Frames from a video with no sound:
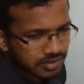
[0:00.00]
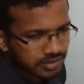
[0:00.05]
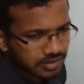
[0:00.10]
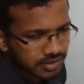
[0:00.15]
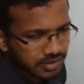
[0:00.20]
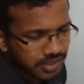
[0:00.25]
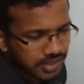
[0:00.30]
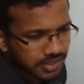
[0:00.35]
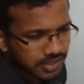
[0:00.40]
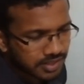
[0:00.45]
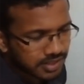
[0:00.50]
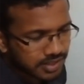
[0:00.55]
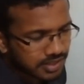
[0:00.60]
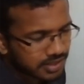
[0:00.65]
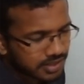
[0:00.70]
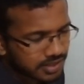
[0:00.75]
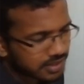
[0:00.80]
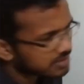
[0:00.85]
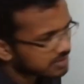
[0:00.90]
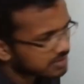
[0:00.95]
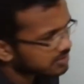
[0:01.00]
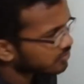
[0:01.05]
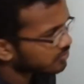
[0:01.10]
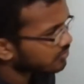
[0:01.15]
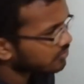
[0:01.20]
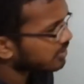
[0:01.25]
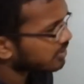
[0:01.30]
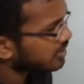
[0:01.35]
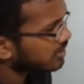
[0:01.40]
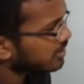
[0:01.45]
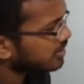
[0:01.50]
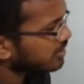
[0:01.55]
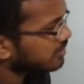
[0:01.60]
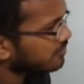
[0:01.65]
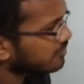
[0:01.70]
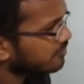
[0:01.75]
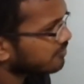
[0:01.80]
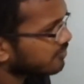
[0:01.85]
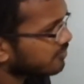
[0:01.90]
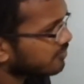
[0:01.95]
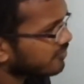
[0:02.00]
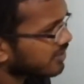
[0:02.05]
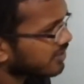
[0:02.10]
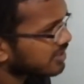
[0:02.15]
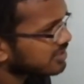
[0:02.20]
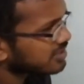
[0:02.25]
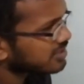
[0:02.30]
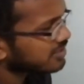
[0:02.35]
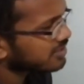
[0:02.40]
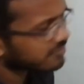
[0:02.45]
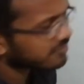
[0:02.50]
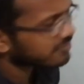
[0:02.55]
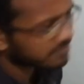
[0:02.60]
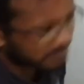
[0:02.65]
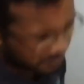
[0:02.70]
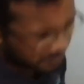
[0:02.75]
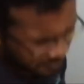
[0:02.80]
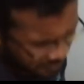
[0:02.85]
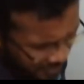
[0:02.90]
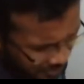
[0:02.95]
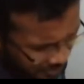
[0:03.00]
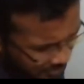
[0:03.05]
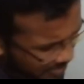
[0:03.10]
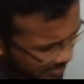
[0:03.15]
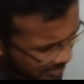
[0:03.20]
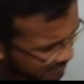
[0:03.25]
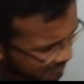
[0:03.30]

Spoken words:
Right. So, what do you have